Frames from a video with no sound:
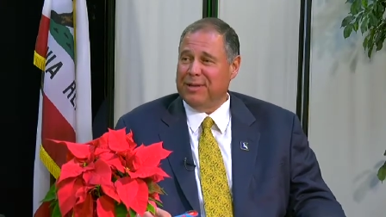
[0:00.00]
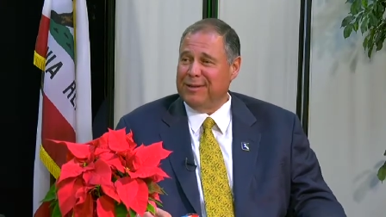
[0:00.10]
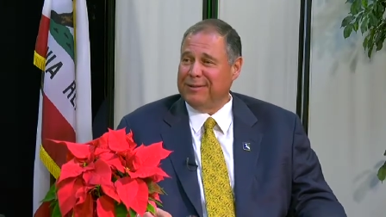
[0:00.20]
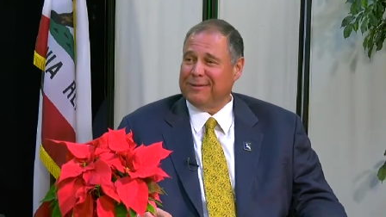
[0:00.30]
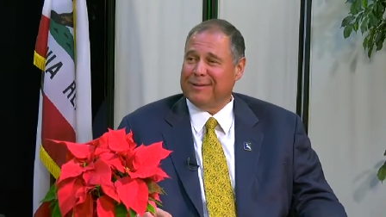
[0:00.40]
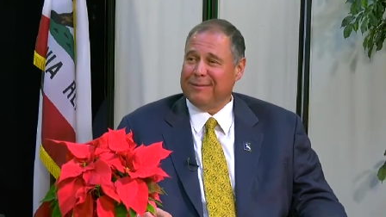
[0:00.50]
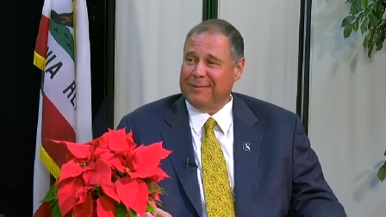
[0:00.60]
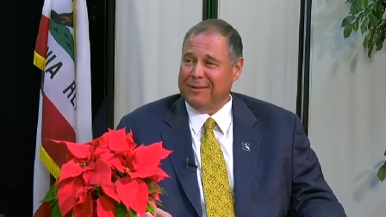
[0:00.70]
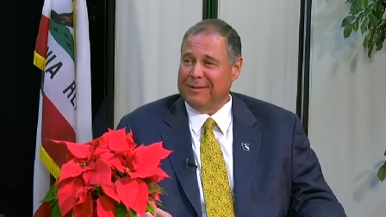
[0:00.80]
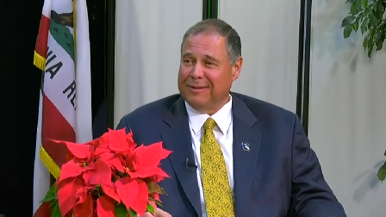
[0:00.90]
opinion or
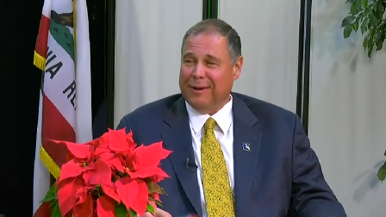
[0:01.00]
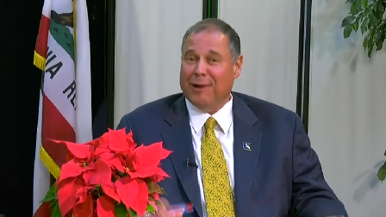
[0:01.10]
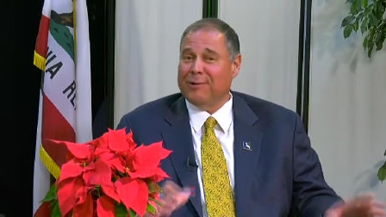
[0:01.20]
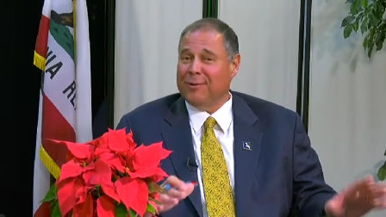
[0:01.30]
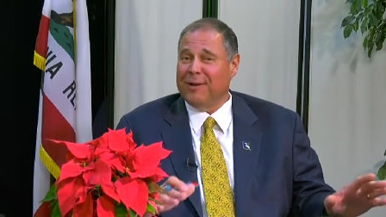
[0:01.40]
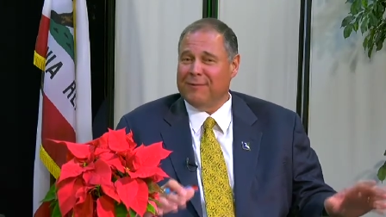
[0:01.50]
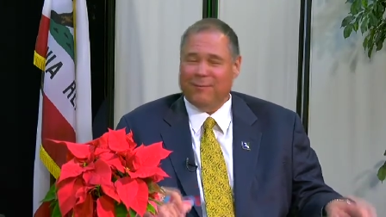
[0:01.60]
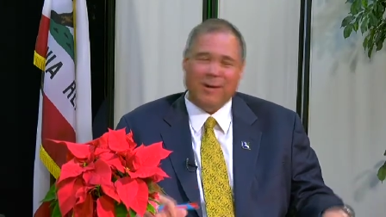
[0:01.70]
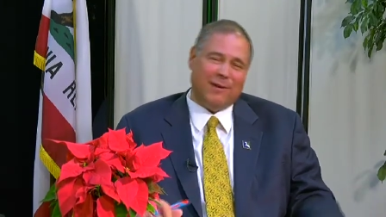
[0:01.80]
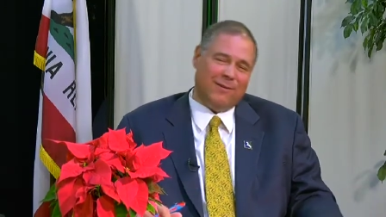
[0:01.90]
something, on or off
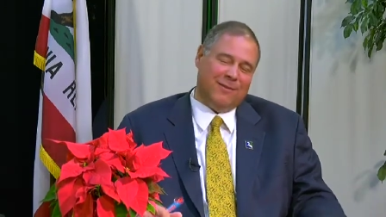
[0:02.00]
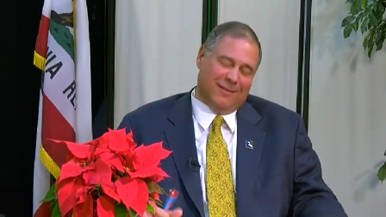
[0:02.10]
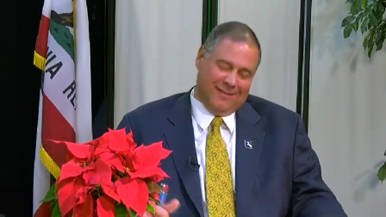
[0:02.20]
the record.